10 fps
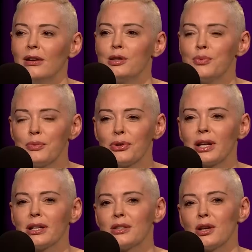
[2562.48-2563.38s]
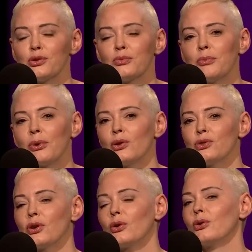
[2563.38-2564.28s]
It's people getting in touch with me, but
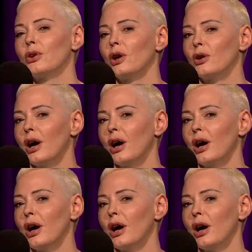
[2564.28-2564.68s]
also, you know,